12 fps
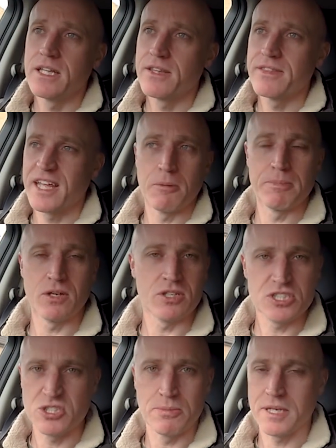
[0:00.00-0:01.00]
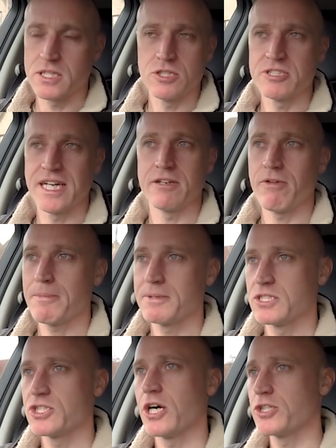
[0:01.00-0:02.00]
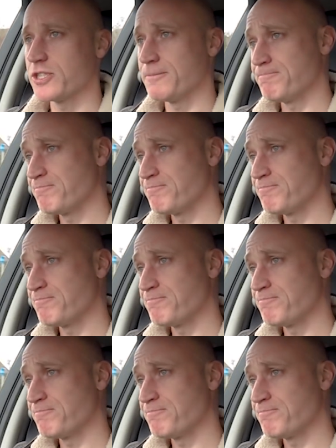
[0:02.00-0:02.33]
then I'll be honest, you'll be able to use any rapid charger.